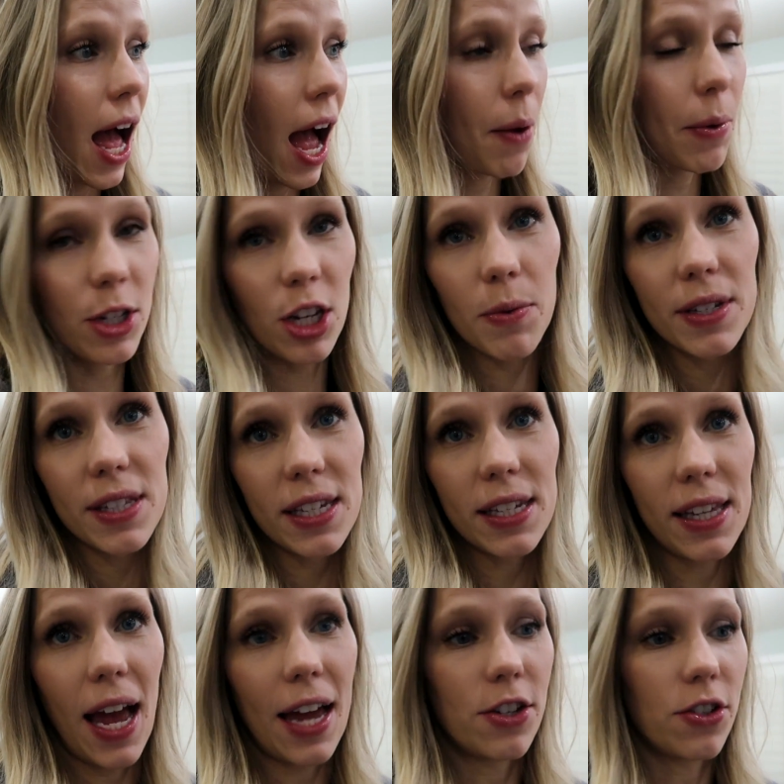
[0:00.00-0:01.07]
I wish I was
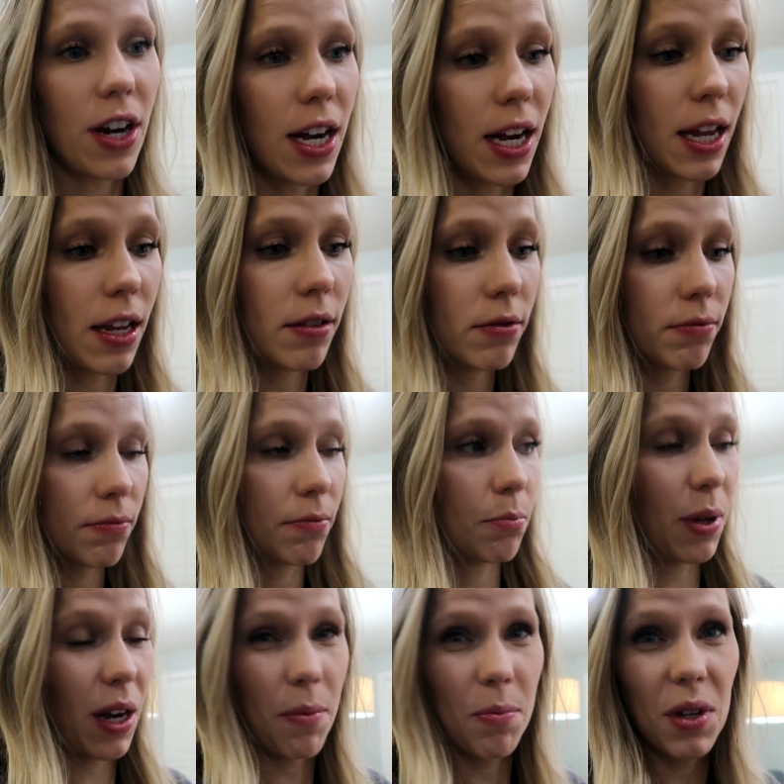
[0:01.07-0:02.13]
exaggerating,
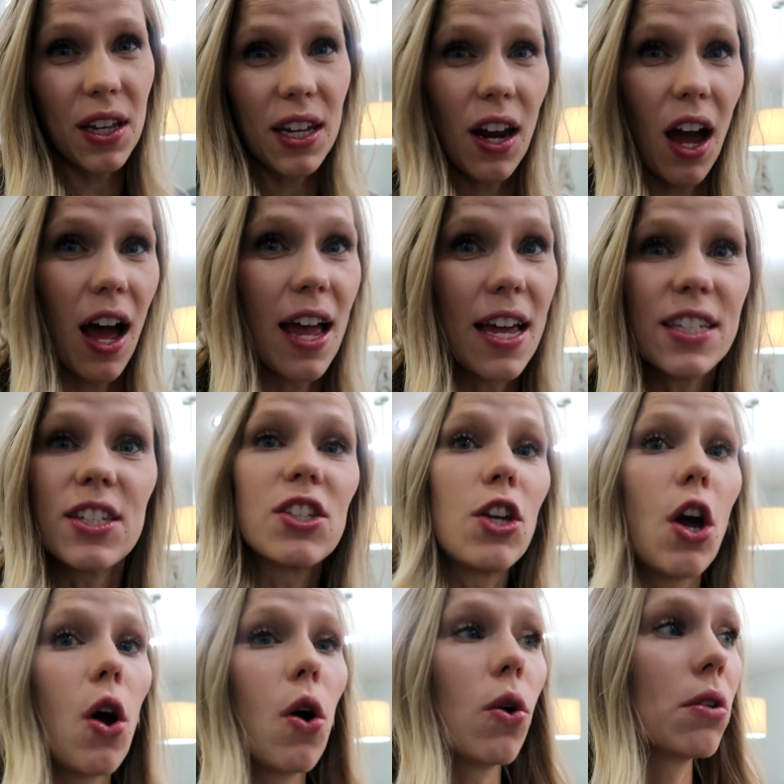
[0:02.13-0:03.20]
but I'm really not. It
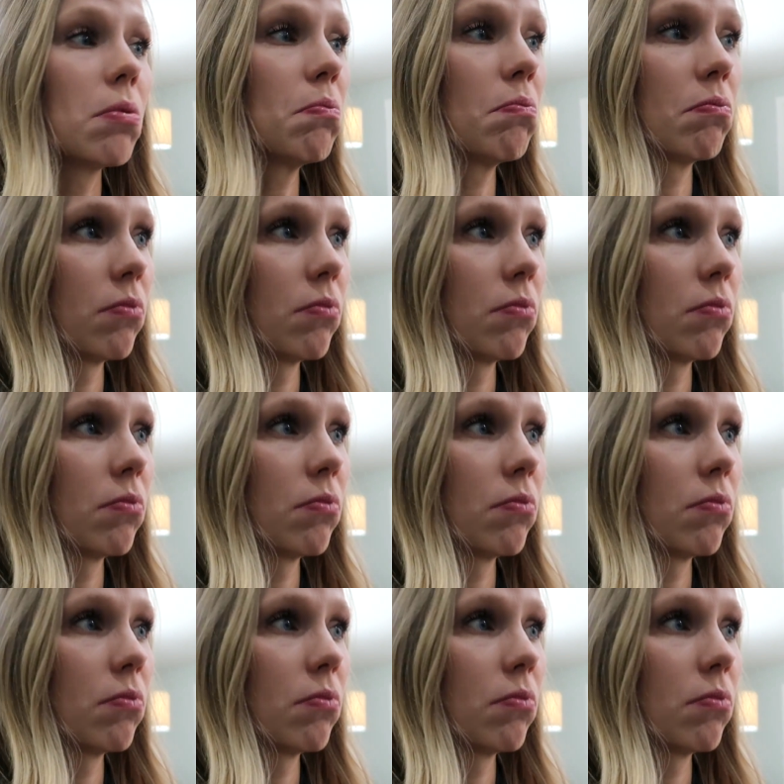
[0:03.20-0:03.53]
snowed